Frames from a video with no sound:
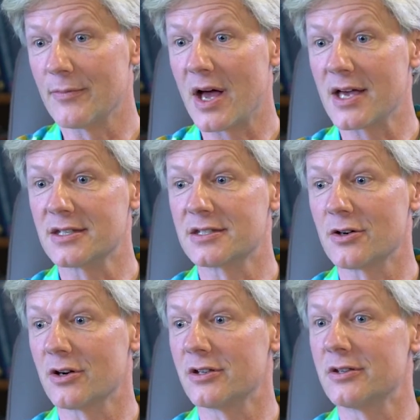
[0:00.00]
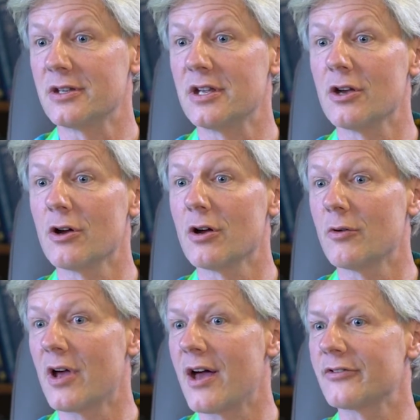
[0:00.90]
I started
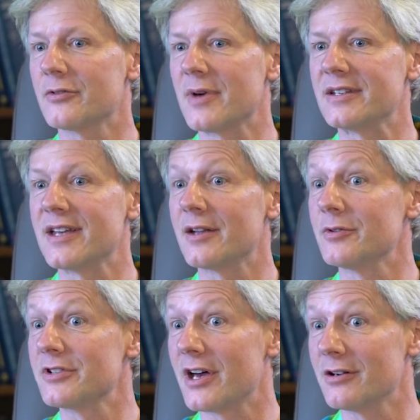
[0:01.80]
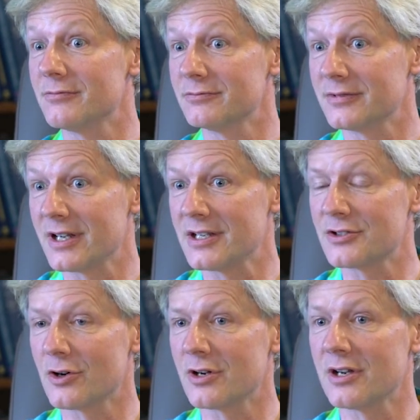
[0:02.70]
here after my dad retired. He
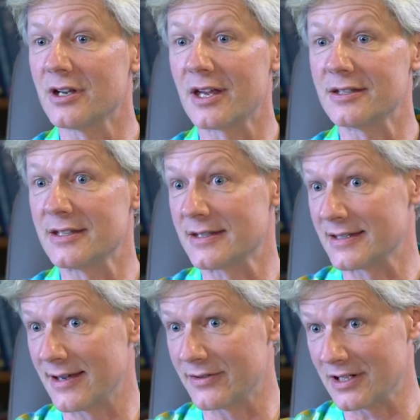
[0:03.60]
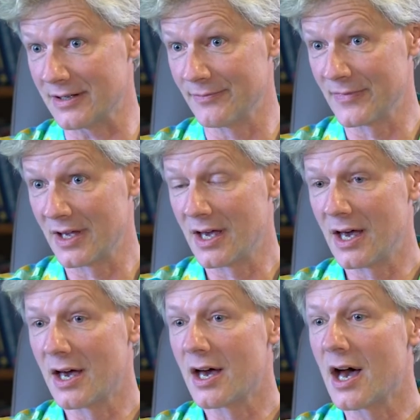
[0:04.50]
started in 1970.
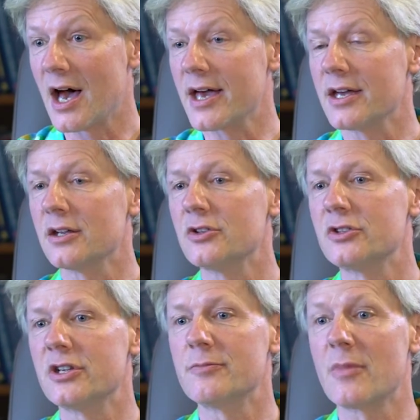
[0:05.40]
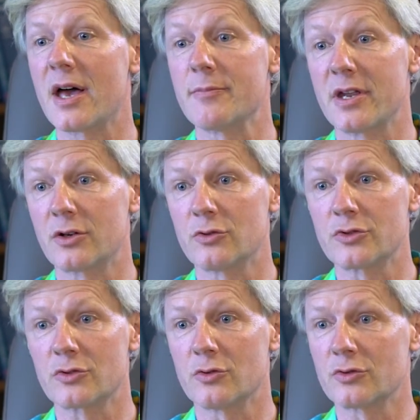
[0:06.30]
I did my medical
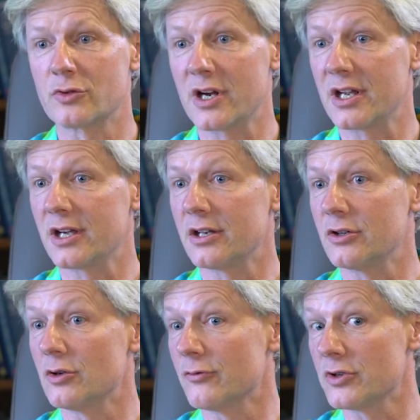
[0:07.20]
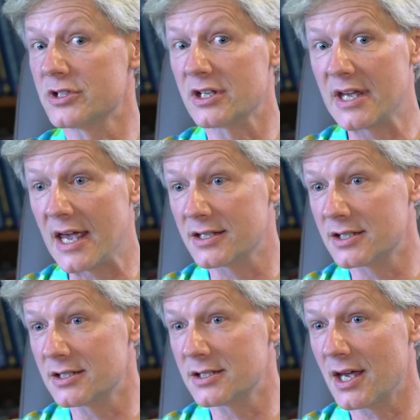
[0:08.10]
school training in University of
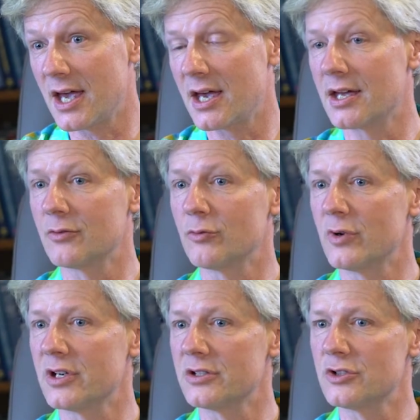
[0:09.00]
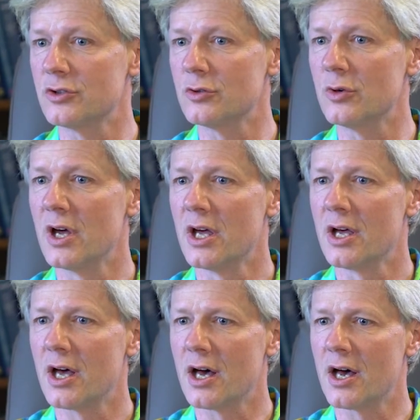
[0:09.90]
Kansas and went to
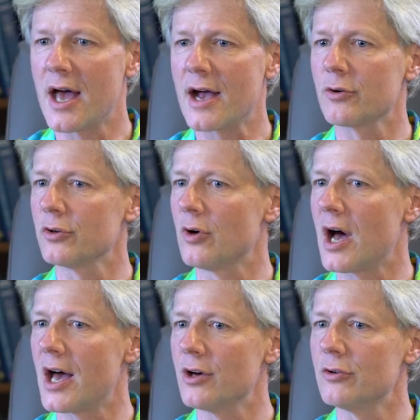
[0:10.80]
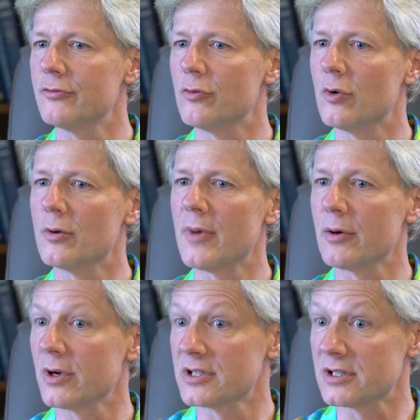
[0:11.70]
Akron, Ohio for my
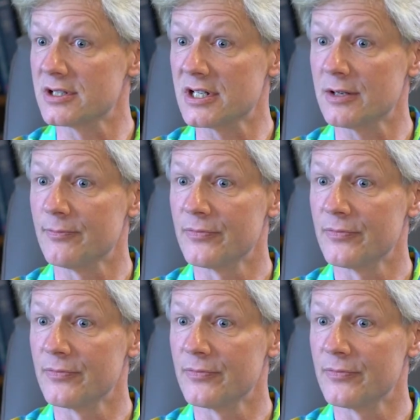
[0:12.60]
residency.